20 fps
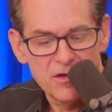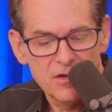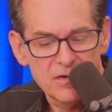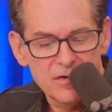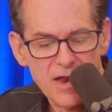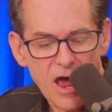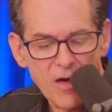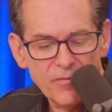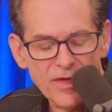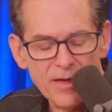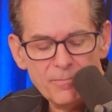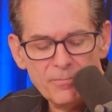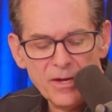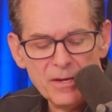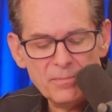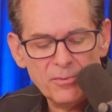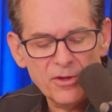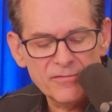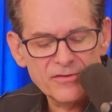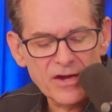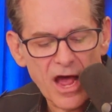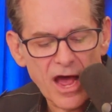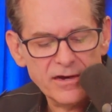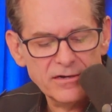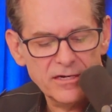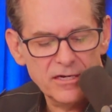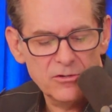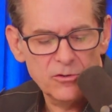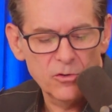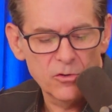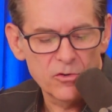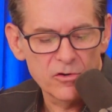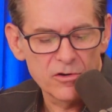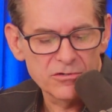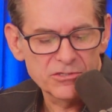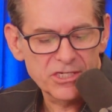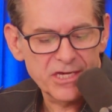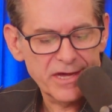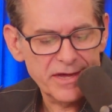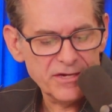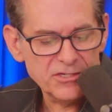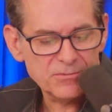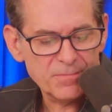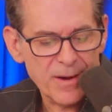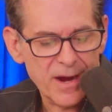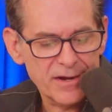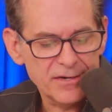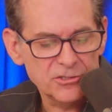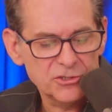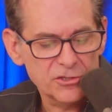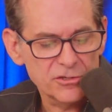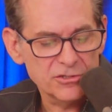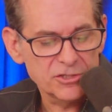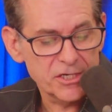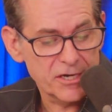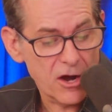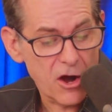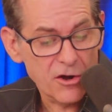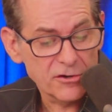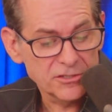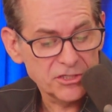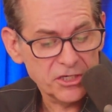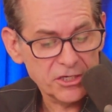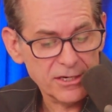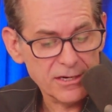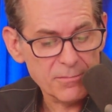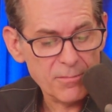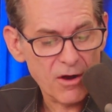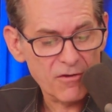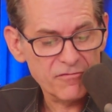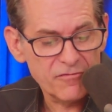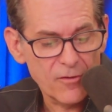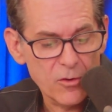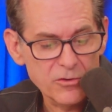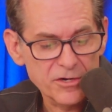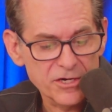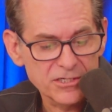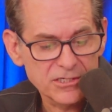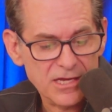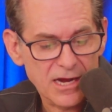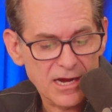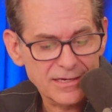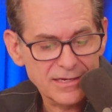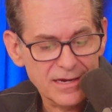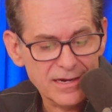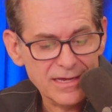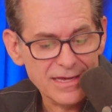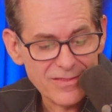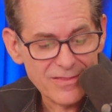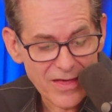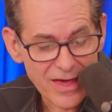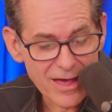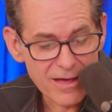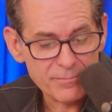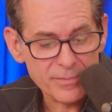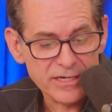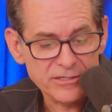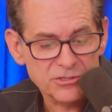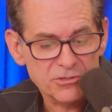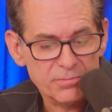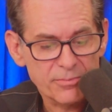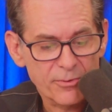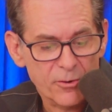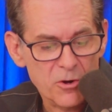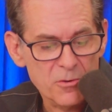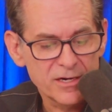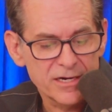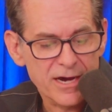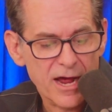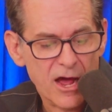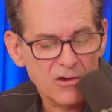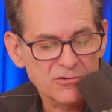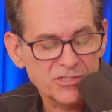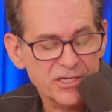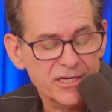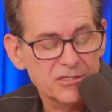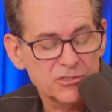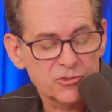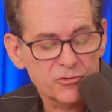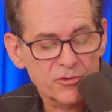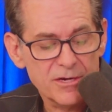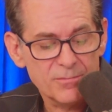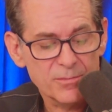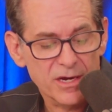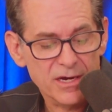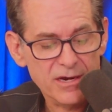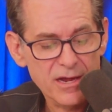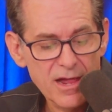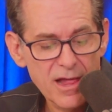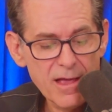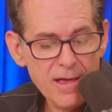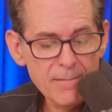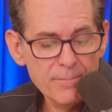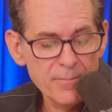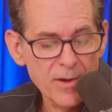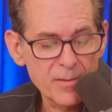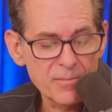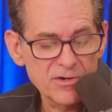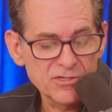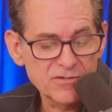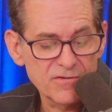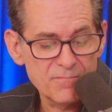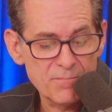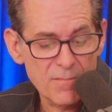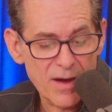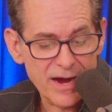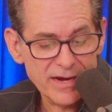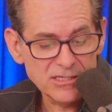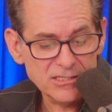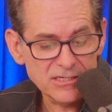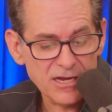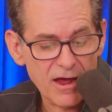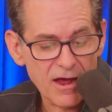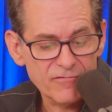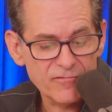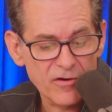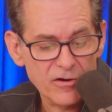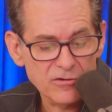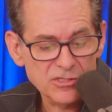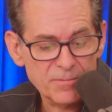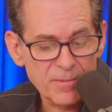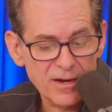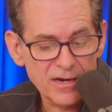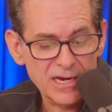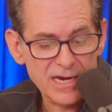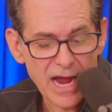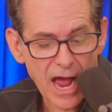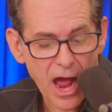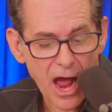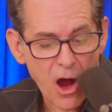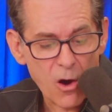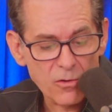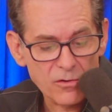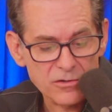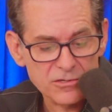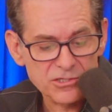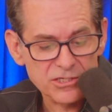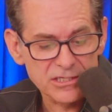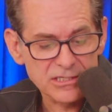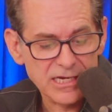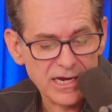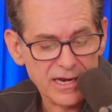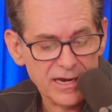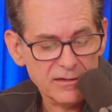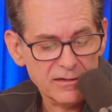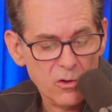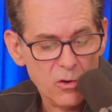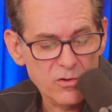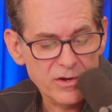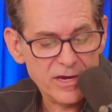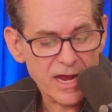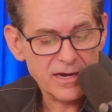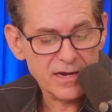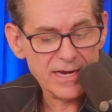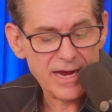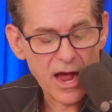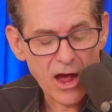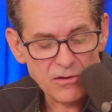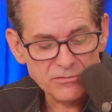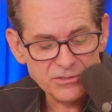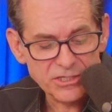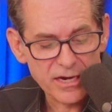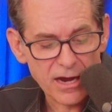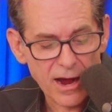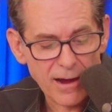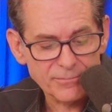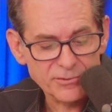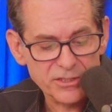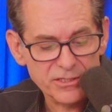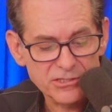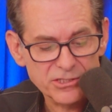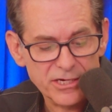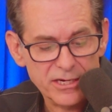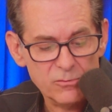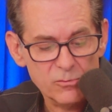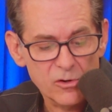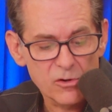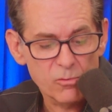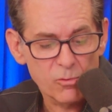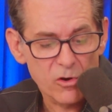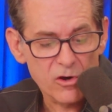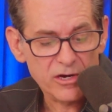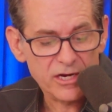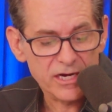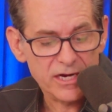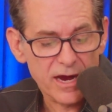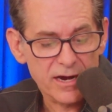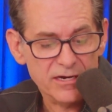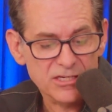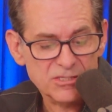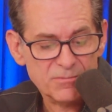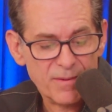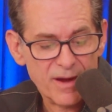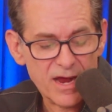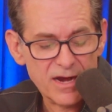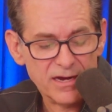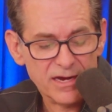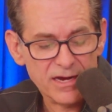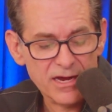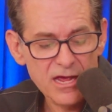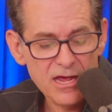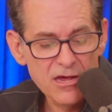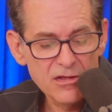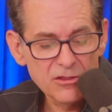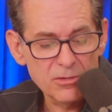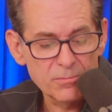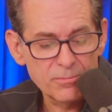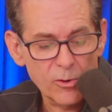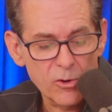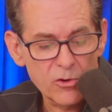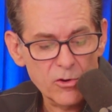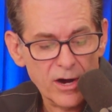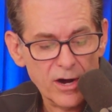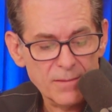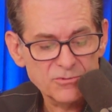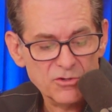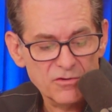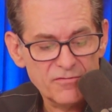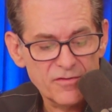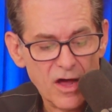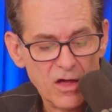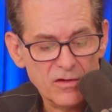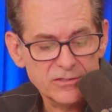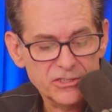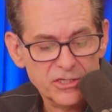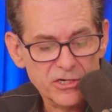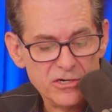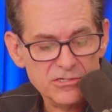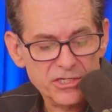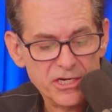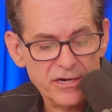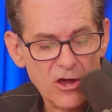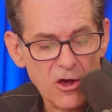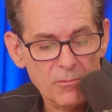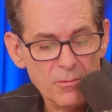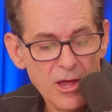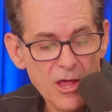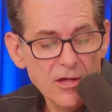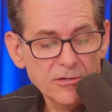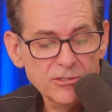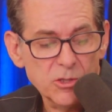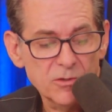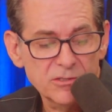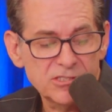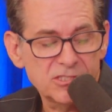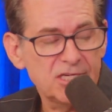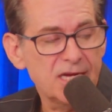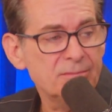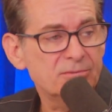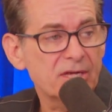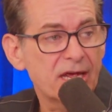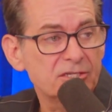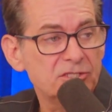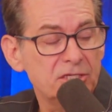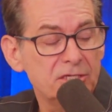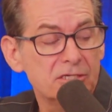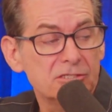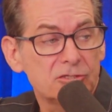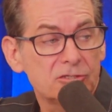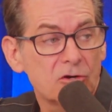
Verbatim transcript: Now that people have gotten indoors, case managers in our team are focused on getting them into permanent housing and treatment. Members of my staff are spending hours a day locating housing options, and we're working on expanding the program so volunteers can help. So it seems like she just